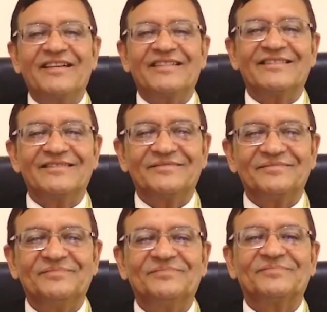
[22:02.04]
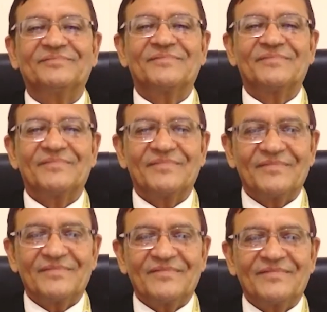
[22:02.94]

No one is speaking in this clip.